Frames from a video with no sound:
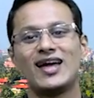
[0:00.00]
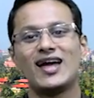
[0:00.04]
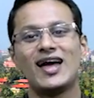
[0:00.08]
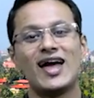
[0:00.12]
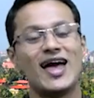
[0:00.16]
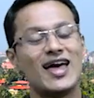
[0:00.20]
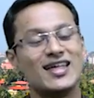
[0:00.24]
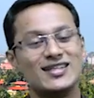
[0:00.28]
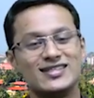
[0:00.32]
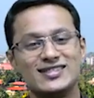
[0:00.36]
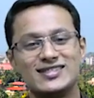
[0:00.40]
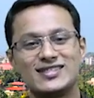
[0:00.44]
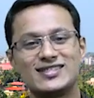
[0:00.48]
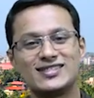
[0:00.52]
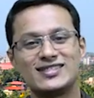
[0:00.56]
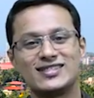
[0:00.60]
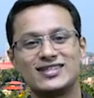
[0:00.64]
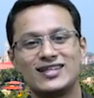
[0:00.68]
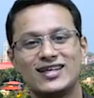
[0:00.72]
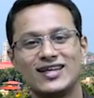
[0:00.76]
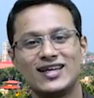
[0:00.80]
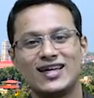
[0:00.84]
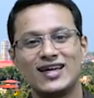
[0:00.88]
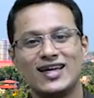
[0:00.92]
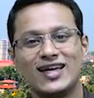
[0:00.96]
Hence,
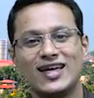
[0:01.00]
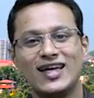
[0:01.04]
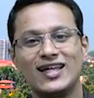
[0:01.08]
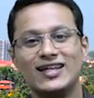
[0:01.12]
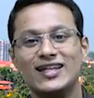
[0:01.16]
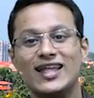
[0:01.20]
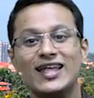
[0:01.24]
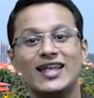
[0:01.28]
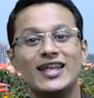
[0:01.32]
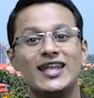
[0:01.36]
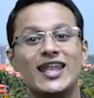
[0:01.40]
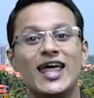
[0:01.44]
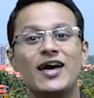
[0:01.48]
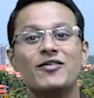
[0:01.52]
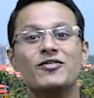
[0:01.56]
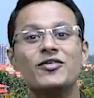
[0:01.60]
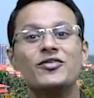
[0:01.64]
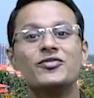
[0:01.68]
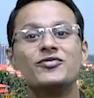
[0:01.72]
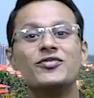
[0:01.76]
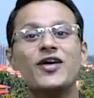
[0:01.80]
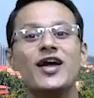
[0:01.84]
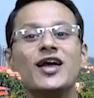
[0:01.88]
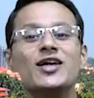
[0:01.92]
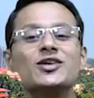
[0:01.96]
they never
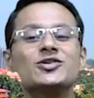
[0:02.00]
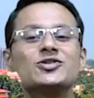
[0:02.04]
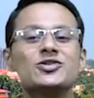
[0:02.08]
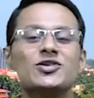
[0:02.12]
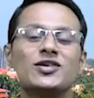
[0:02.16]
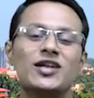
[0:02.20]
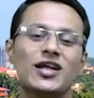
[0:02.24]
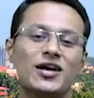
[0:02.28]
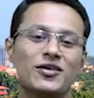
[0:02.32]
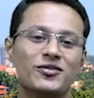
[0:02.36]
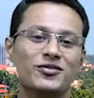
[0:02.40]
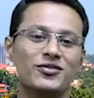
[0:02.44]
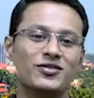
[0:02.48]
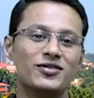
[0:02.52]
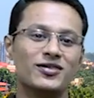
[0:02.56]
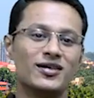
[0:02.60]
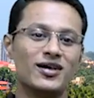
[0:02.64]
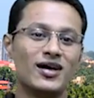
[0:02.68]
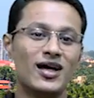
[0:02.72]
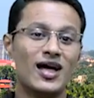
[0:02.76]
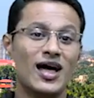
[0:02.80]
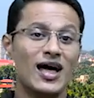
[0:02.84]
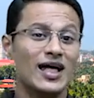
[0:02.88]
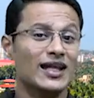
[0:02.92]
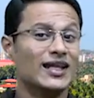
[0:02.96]
fail to love.
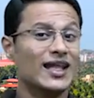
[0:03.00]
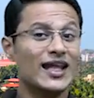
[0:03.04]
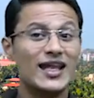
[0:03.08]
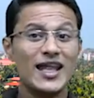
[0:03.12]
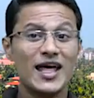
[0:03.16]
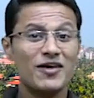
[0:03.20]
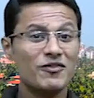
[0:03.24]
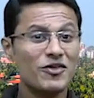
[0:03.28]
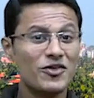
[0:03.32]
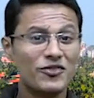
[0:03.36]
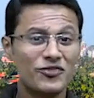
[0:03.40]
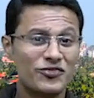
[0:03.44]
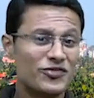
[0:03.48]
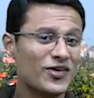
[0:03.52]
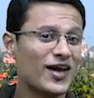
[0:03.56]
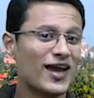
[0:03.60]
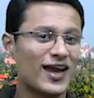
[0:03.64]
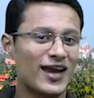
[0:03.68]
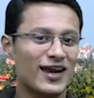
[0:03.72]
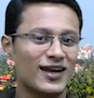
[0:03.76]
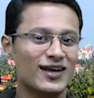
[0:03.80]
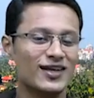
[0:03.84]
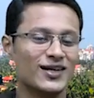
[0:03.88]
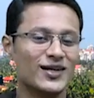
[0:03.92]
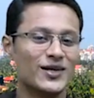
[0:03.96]
They never
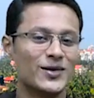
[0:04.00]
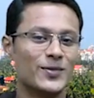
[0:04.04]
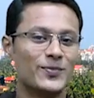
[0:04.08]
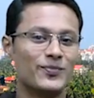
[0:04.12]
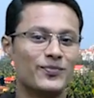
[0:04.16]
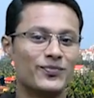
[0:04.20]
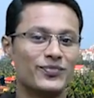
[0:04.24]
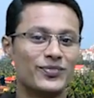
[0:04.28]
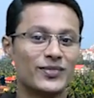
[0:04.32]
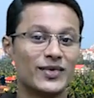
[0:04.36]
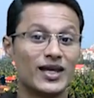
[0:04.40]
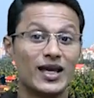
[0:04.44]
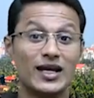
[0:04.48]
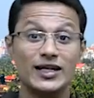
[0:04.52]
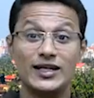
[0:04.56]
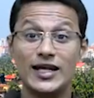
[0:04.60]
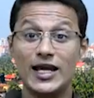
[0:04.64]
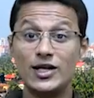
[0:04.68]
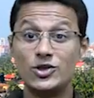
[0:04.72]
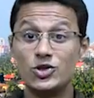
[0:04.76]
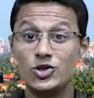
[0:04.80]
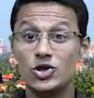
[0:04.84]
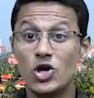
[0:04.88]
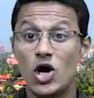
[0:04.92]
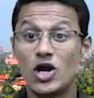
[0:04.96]
fade.
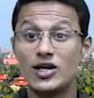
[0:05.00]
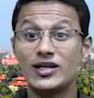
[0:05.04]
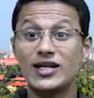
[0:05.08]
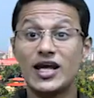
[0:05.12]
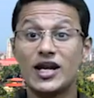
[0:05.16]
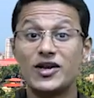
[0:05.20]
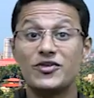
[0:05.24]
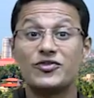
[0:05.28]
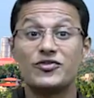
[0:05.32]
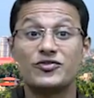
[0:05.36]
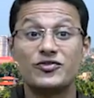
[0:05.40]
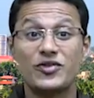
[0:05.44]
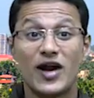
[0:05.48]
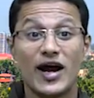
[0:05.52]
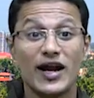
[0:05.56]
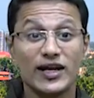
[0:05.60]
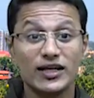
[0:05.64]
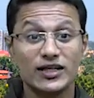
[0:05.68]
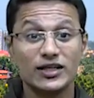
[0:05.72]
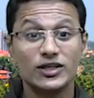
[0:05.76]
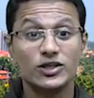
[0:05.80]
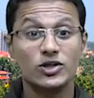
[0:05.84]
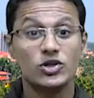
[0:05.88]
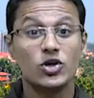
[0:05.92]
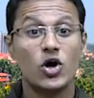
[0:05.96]
They do not get
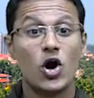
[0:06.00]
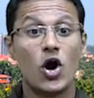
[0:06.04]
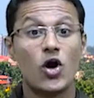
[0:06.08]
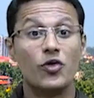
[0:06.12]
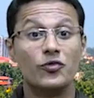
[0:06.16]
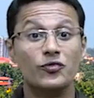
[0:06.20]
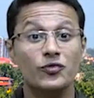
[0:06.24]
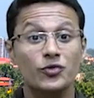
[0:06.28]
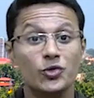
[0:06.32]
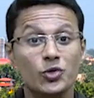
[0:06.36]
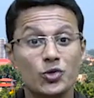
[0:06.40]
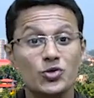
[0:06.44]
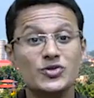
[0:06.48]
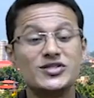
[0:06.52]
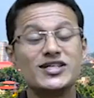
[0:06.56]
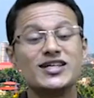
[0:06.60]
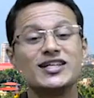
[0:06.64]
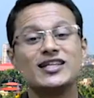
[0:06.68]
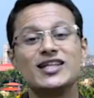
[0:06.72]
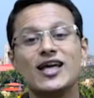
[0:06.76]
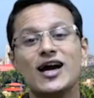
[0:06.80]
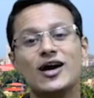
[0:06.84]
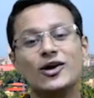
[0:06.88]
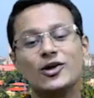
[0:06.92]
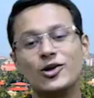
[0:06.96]
frightened of
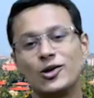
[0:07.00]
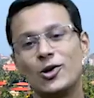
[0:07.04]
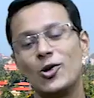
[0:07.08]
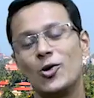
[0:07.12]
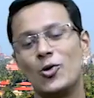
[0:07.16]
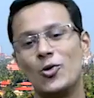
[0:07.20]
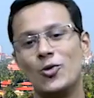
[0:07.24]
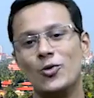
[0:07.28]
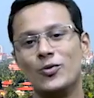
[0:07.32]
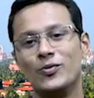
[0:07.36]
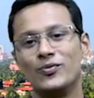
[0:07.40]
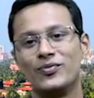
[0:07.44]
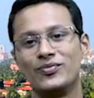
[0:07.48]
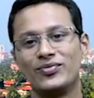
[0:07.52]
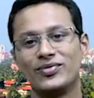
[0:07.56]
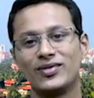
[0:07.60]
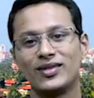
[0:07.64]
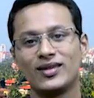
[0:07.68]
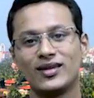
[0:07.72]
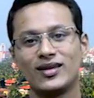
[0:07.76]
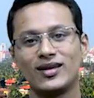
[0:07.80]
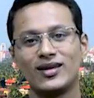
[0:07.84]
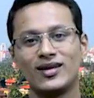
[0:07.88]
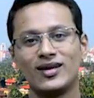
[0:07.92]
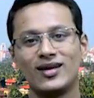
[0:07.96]
losing their glow.
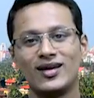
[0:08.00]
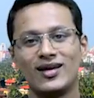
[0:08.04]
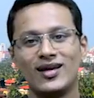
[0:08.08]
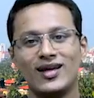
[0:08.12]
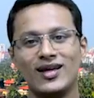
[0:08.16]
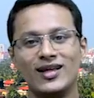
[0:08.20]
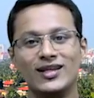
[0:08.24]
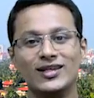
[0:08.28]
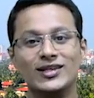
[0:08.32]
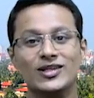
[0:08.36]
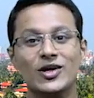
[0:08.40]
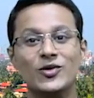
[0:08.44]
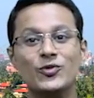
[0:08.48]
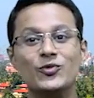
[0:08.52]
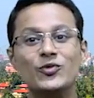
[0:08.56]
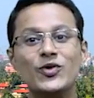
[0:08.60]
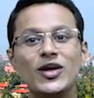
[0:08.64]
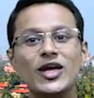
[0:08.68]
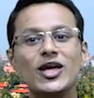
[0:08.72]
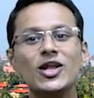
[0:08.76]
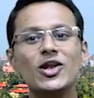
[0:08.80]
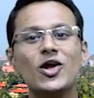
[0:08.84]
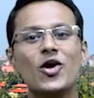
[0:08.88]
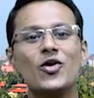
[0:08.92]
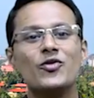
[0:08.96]
The
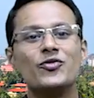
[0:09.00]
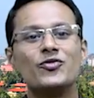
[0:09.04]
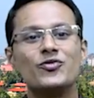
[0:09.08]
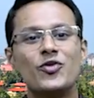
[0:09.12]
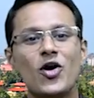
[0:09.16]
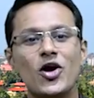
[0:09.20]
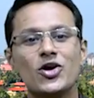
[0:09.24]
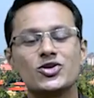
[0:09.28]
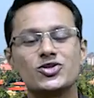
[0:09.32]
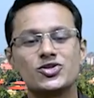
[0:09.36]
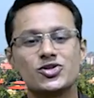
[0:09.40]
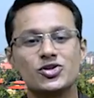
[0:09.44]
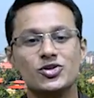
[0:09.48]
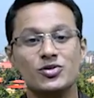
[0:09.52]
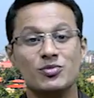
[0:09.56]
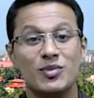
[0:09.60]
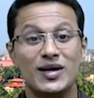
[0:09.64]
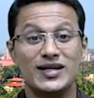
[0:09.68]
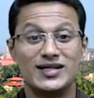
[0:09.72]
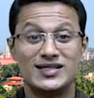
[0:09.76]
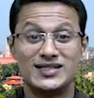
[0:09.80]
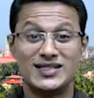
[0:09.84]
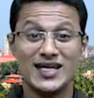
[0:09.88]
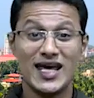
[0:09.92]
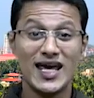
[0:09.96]
wheel of fortune
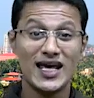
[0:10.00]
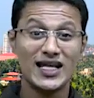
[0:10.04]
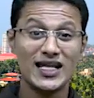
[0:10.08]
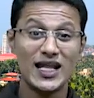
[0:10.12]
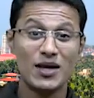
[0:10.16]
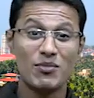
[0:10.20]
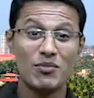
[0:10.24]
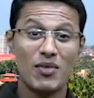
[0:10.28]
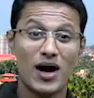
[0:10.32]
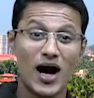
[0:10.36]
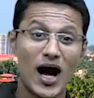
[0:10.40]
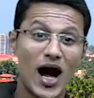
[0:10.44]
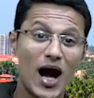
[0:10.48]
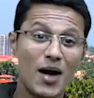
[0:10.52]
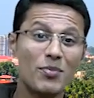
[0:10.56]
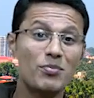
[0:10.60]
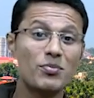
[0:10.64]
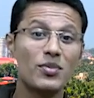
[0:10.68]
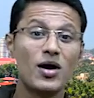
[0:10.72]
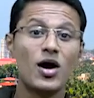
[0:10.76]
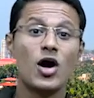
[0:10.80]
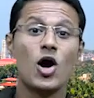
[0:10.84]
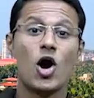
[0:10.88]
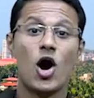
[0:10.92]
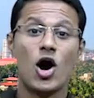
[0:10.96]
may take them
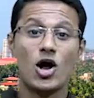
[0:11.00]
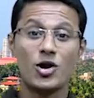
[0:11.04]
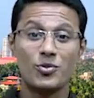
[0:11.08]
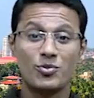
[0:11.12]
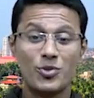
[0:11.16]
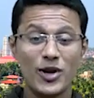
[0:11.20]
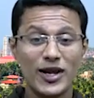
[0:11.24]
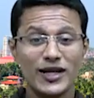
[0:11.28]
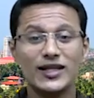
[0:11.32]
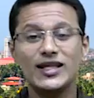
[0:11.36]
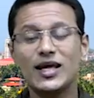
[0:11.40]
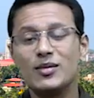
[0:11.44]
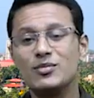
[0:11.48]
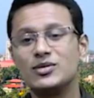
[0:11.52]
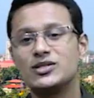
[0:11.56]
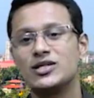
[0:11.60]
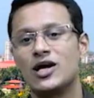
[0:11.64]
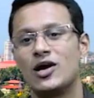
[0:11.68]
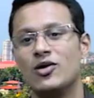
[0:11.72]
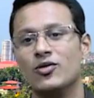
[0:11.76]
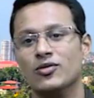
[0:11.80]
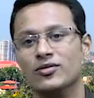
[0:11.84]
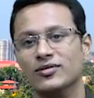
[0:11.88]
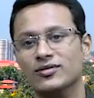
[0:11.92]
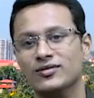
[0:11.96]
up or bring them
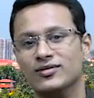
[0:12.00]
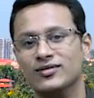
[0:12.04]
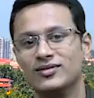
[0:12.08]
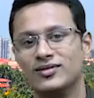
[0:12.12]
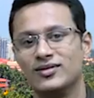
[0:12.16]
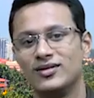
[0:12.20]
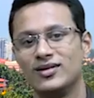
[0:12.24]
down,